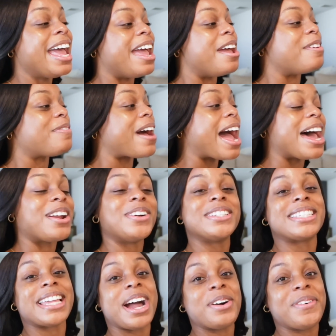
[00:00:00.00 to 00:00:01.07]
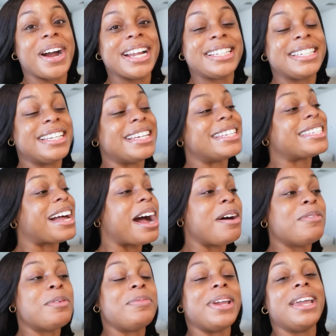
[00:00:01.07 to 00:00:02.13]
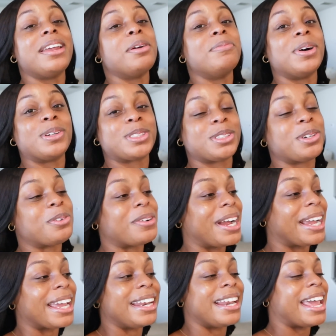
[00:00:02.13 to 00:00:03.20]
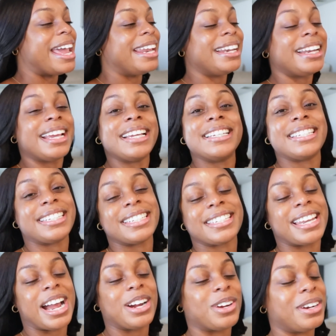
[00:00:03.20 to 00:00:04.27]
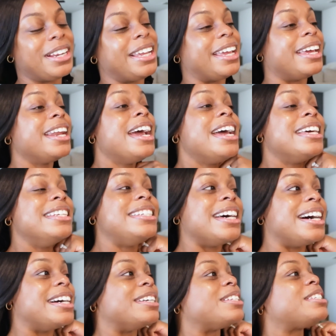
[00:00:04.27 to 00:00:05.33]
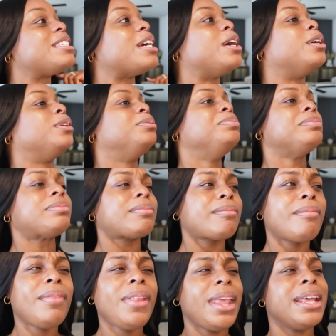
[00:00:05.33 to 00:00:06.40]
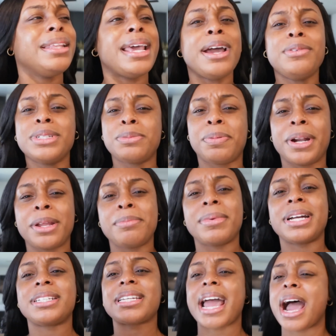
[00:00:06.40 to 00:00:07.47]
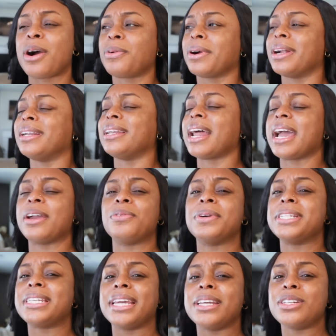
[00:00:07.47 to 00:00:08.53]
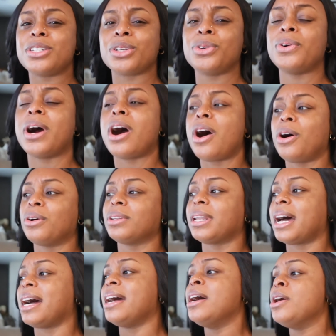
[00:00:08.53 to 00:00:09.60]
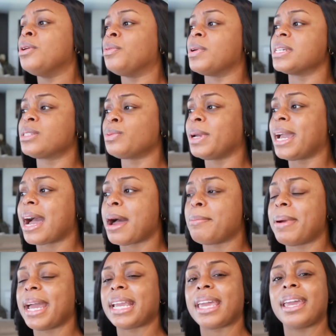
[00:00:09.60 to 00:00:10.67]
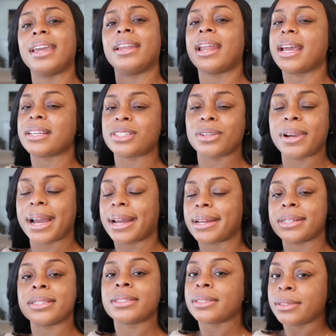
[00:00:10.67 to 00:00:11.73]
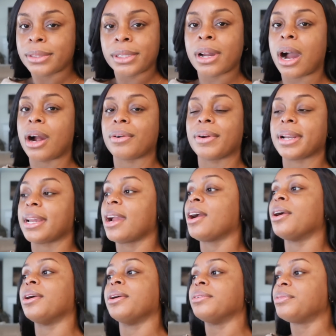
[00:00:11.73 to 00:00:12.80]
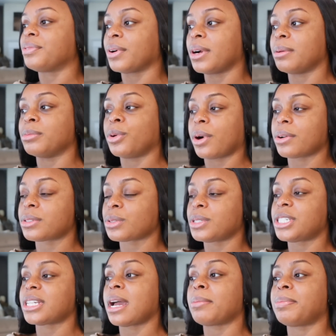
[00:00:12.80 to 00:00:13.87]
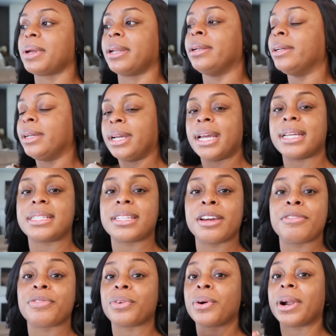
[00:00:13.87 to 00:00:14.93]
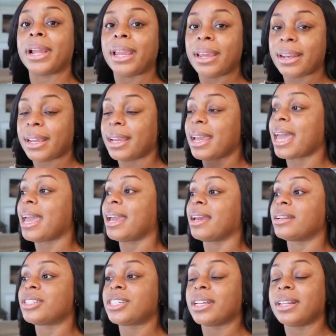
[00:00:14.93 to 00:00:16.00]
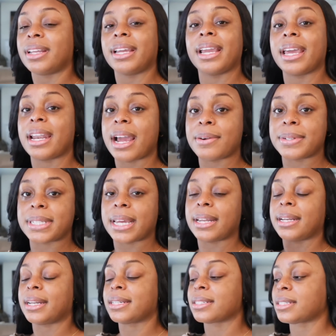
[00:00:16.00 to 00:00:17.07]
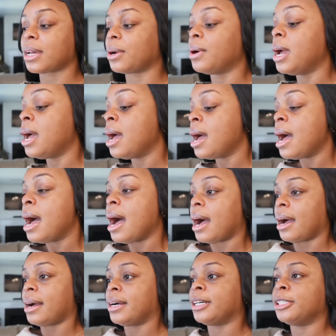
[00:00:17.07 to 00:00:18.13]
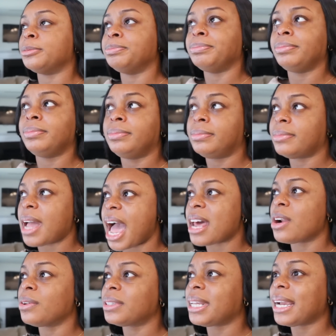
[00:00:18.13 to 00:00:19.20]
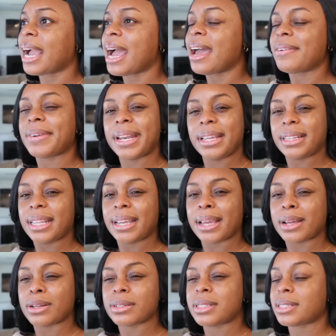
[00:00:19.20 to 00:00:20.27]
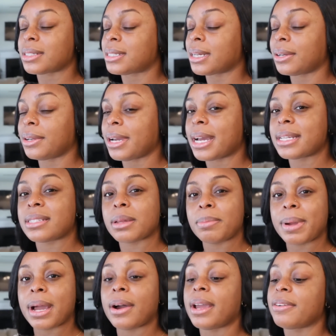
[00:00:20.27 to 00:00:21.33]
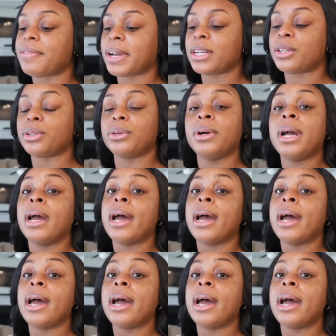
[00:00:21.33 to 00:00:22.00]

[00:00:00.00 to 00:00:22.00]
if I don't stop watching this, I'm gonna be an emotional wreck and editing is just not gonna get done. So that was pretty much our night. We didn't do a whole lot once we got back in as you guys already heard from grocery shopping except for eating and chilling and I was editing. So um, I don't think I have anything else to tell you guys about. If I do,